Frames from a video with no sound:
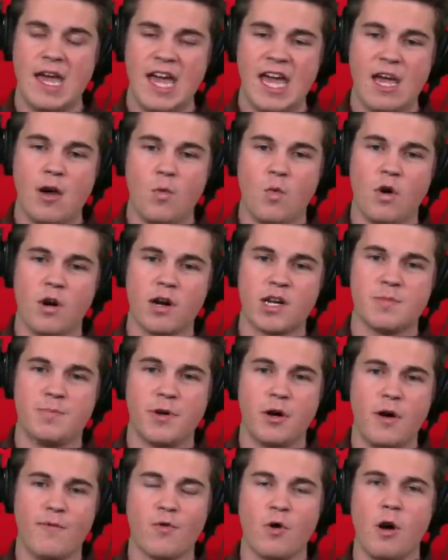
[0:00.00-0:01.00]
it worked.
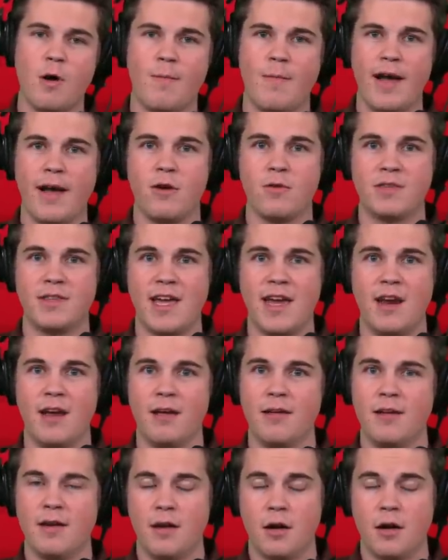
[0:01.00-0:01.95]
But overall, Michael Dana,